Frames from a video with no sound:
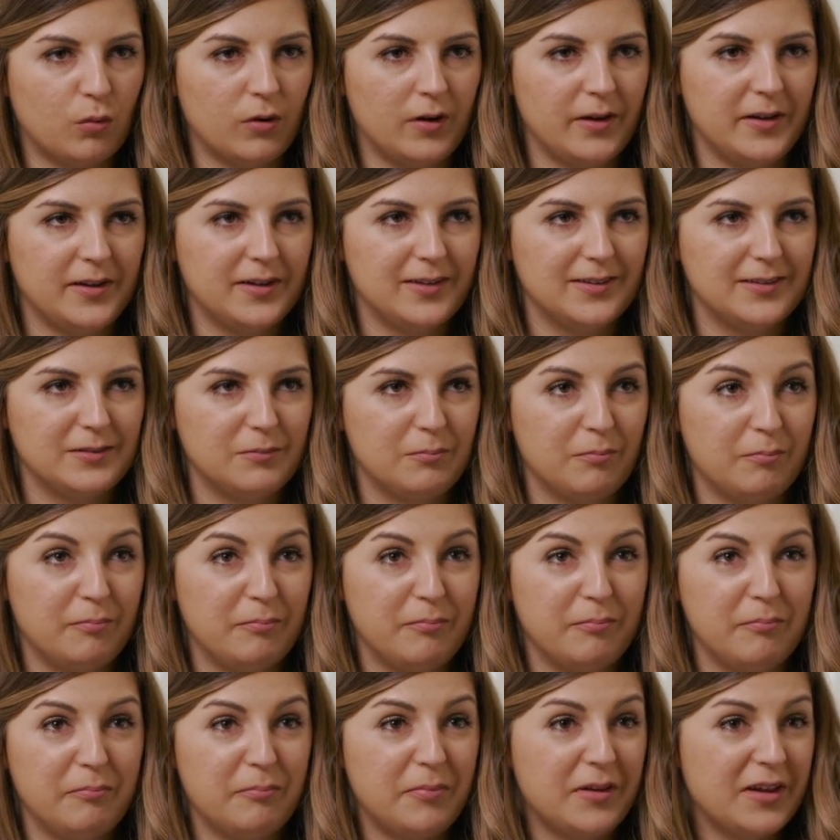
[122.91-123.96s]
what
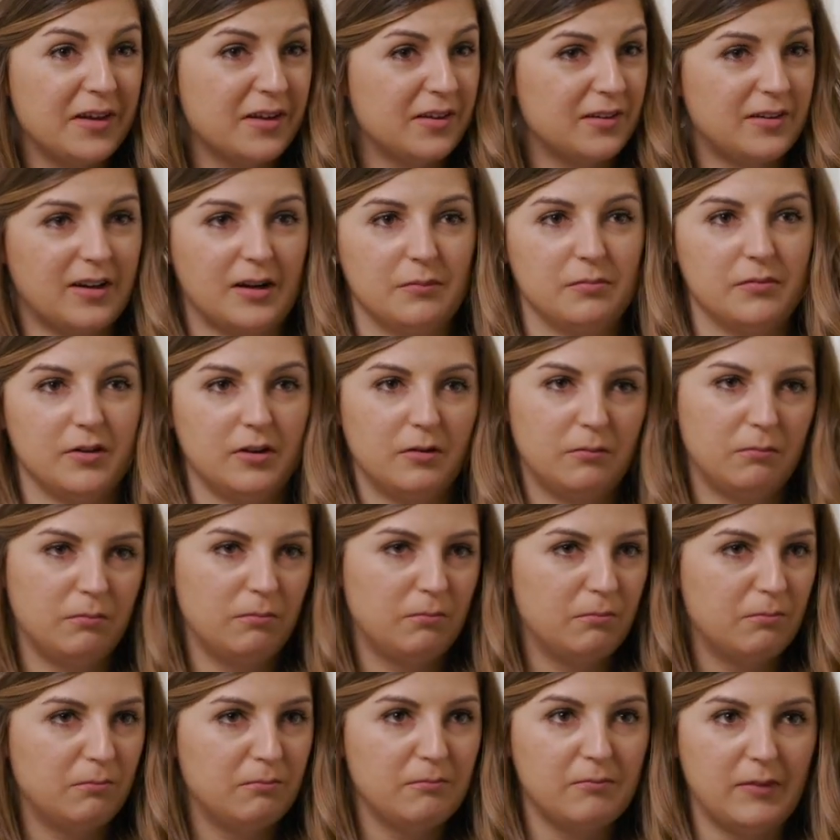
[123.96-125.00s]
being adopted
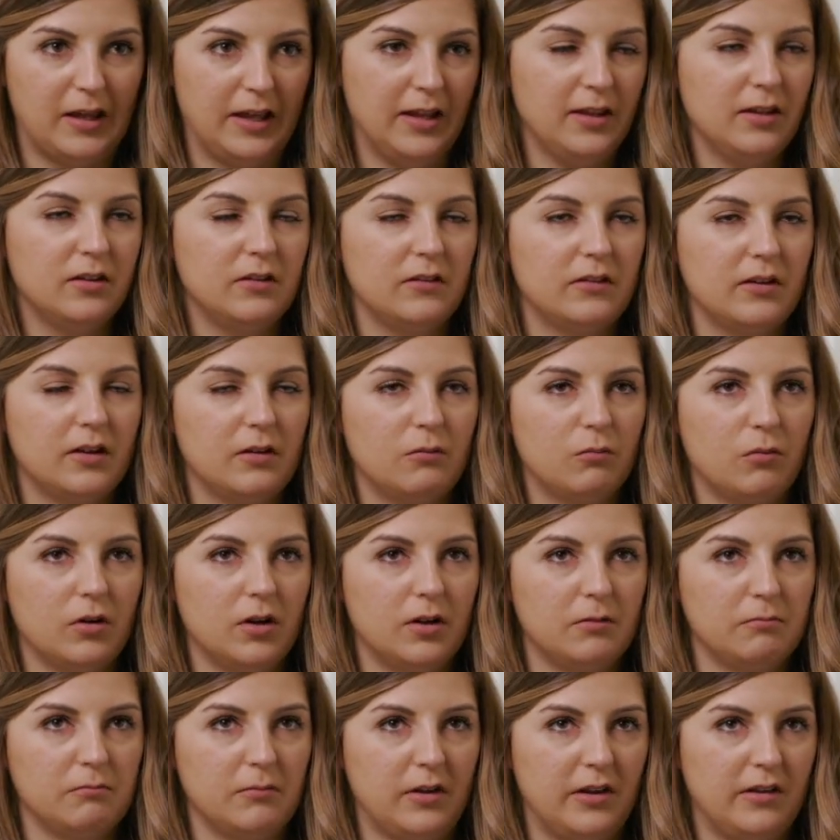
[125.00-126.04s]
meant and
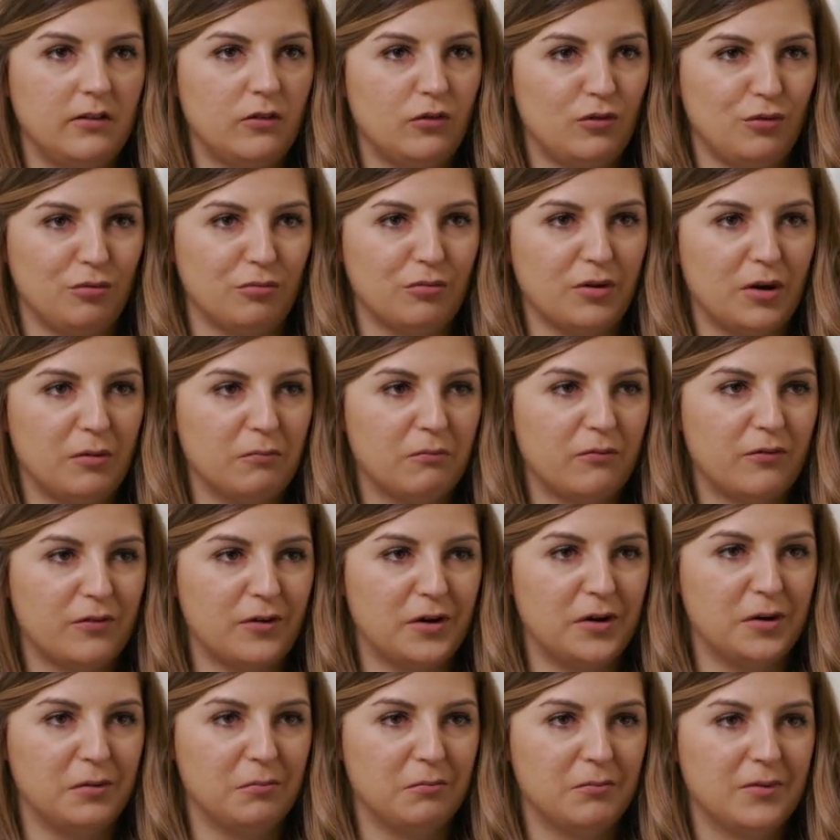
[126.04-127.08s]
what it meant to come
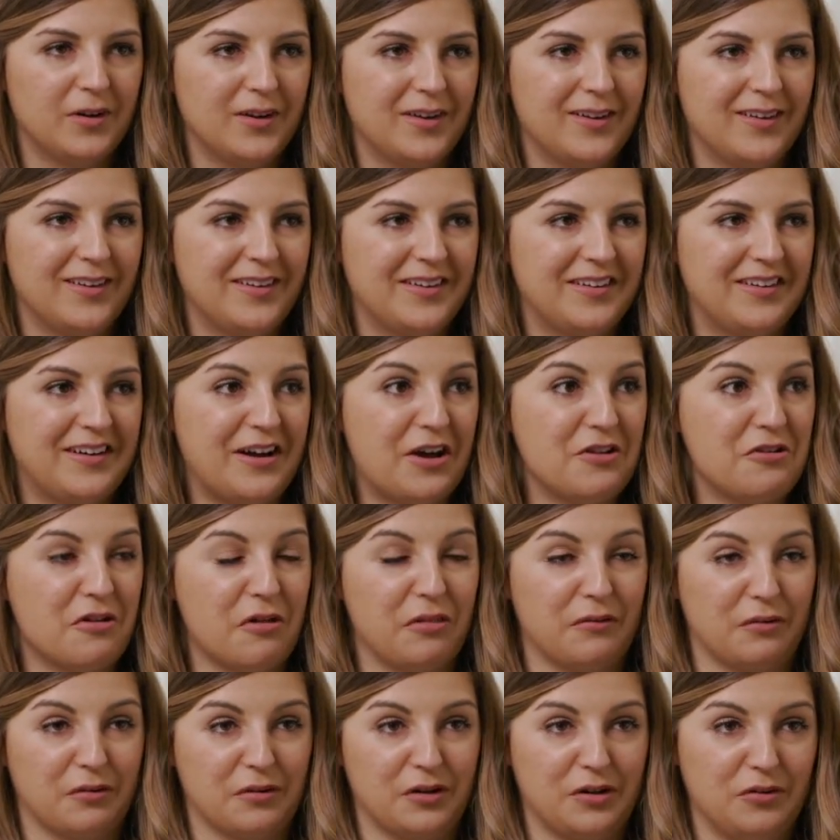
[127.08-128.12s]
from
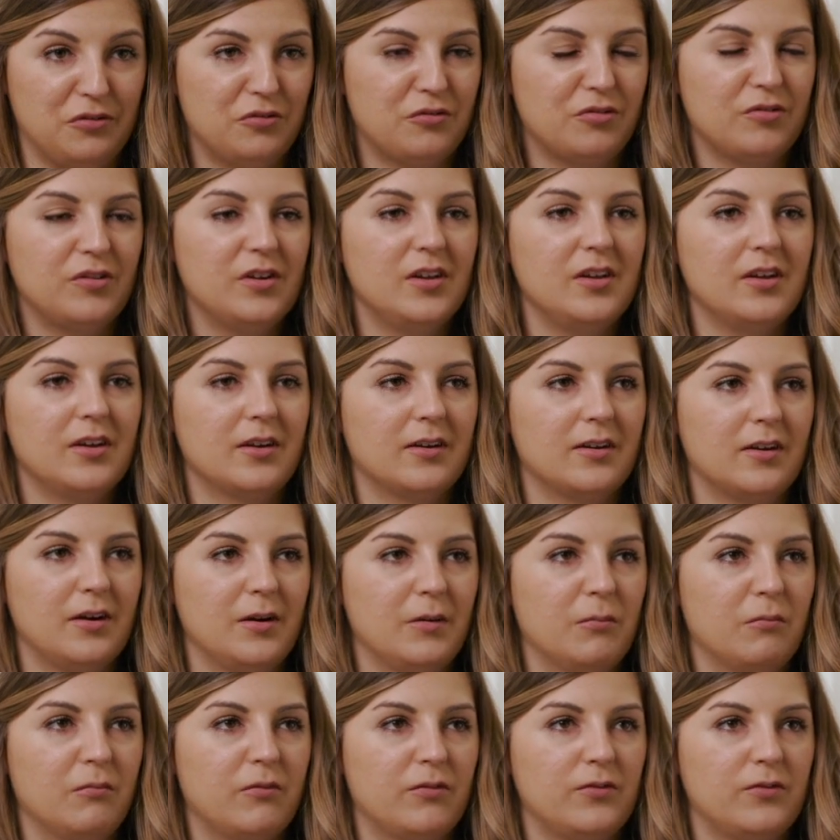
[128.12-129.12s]
another country and come